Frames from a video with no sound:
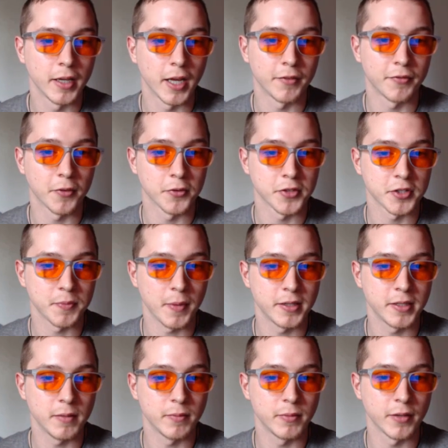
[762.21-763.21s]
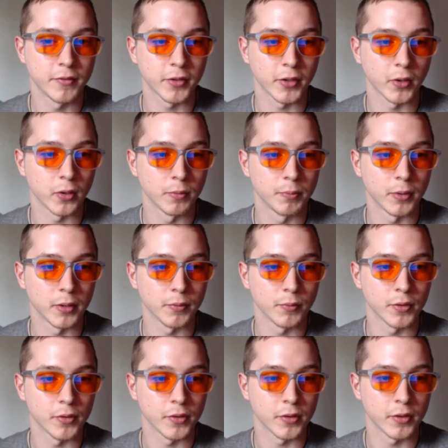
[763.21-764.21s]
At first, this may seem difficult, but
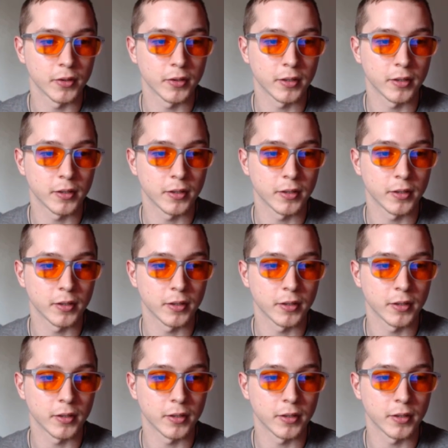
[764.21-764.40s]
with